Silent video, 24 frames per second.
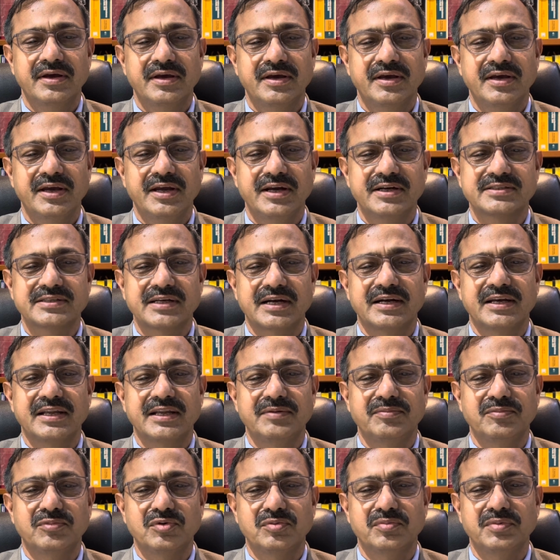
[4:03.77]
it shall
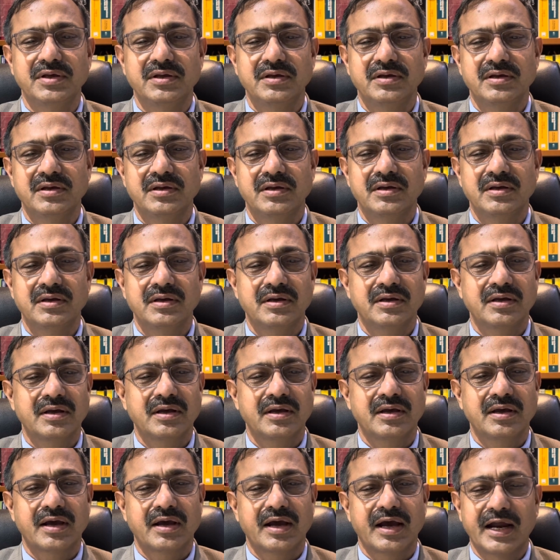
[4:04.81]
deem to be
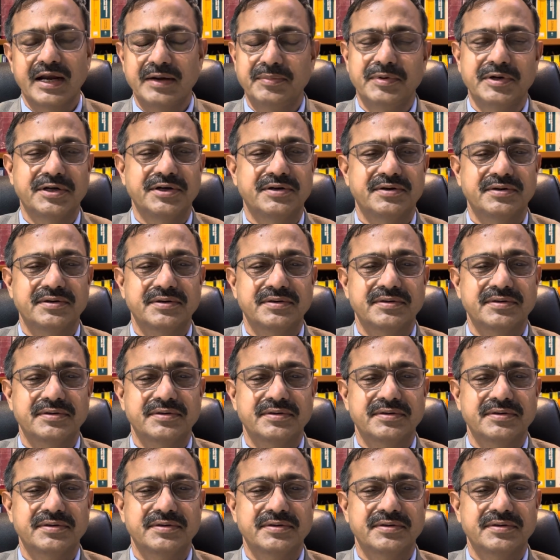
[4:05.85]
admitted.